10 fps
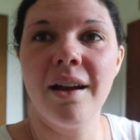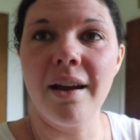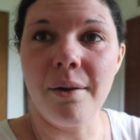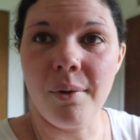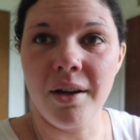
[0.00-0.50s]

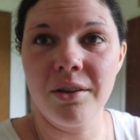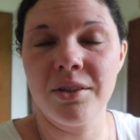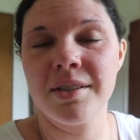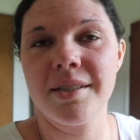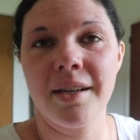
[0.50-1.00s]
I want you
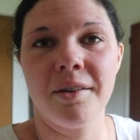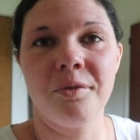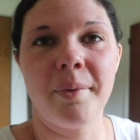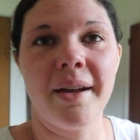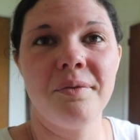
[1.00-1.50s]
to sing
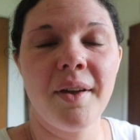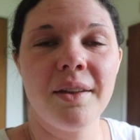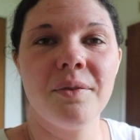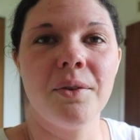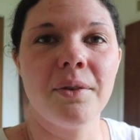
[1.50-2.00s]
of my
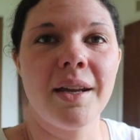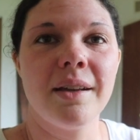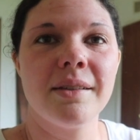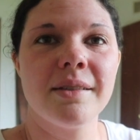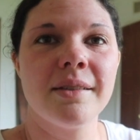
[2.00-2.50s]

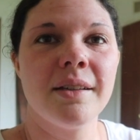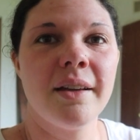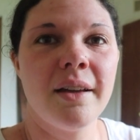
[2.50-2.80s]
faithfulness